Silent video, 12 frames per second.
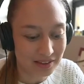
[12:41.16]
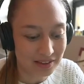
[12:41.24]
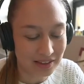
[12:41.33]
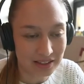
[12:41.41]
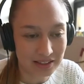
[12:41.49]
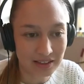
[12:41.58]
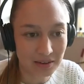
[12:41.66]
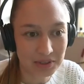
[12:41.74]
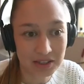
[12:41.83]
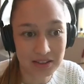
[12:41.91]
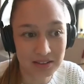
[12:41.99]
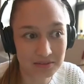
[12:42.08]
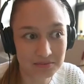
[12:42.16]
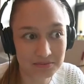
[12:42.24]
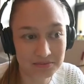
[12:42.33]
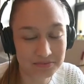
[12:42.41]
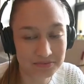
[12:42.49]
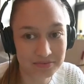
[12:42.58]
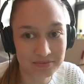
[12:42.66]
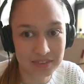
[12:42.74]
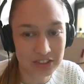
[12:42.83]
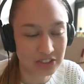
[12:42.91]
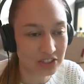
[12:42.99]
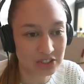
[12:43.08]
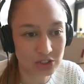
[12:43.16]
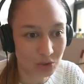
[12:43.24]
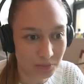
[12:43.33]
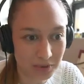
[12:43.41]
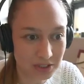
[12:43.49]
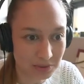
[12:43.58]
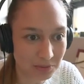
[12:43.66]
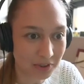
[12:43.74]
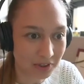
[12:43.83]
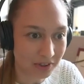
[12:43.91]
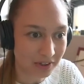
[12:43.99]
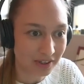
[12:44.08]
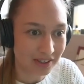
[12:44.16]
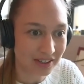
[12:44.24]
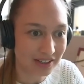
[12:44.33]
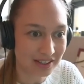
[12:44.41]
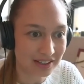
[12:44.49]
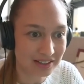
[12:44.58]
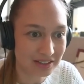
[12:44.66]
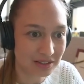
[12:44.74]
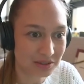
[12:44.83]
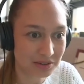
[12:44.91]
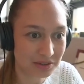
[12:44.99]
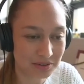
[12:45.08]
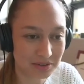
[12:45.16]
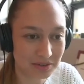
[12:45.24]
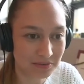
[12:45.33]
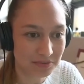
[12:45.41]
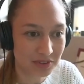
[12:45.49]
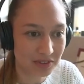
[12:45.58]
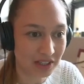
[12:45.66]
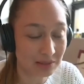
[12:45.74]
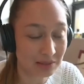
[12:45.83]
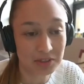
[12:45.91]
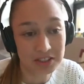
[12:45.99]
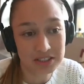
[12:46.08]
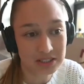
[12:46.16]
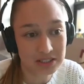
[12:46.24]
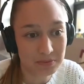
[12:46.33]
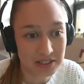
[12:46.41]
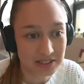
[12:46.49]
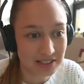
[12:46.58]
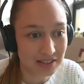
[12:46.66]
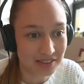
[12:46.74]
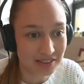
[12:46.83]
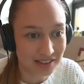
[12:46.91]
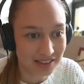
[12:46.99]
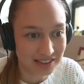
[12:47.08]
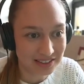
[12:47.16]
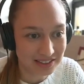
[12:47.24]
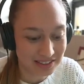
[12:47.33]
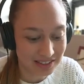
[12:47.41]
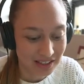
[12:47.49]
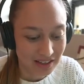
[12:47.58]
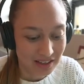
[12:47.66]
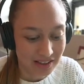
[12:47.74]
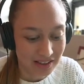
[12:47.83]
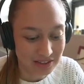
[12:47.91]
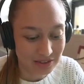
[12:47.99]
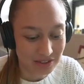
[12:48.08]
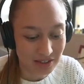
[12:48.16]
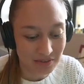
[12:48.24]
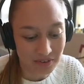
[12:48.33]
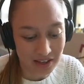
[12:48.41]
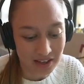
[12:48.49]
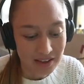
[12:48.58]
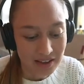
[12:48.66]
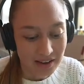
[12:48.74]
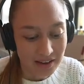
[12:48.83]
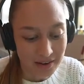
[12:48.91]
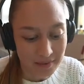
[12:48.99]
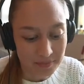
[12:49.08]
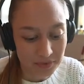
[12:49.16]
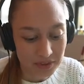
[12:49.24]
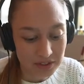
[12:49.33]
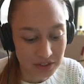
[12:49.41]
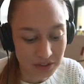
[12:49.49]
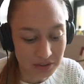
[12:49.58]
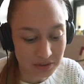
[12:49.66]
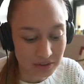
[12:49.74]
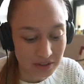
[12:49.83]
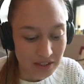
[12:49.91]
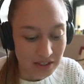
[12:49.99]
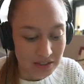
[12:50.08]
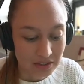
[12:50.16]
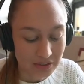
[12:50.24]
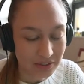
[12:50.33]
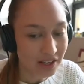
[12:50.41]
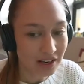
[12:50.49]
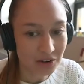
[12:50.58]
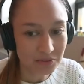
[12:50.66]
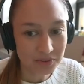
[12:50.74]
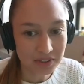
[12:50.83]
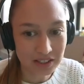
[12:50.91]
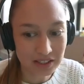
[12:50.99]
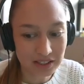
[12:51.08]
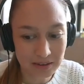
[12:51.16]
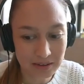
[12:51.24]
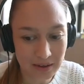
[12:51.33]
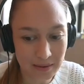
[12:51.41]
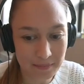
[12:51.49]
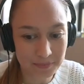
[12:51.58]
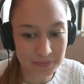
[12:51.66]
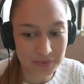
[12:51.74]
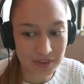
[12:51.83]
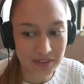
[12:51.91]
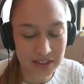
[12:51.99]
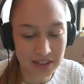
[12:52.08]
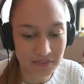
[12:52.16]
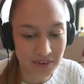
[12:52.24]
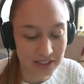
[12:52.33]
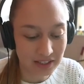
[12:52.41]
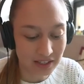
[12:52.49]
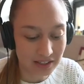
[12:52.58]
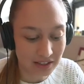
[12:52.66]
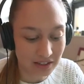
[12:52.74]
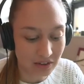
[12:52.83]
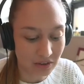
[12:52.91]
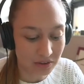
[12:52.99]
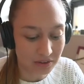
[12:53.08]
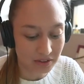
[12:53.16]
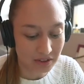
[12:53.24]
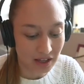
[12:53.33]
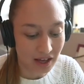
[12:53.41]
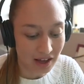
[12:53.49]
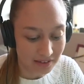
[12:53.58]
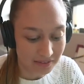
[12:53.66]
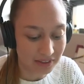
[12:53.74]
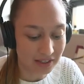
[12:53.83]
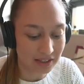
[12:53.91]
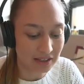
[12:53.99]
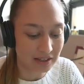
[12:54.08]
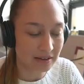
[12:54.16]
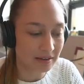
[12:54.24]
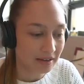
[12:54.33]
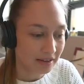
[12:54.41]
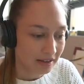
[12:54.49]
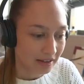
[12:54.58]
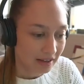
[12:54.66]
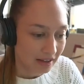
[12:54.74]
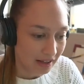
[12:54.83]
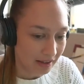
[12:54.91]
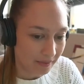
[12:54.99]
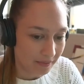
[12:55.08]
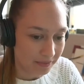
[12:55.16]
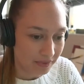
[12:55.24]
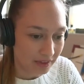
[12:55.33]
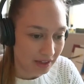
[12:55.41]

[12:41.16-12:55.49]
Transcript: that I mean, there's just so much more to like the blockchain space now, thanks to DeFi. So yeah, hopefully the Defiant can have like um,